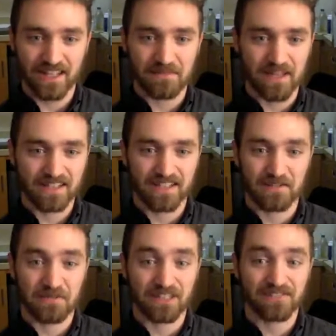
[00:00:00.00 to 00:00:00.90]
It makes
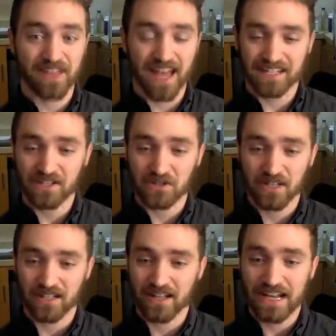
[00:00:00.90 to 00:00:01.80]
it really fast to
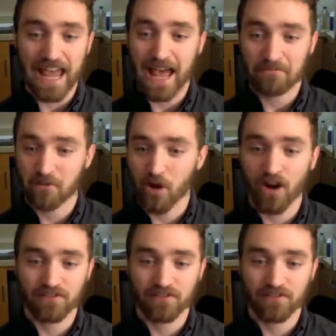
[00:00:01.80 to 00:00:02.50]
get an app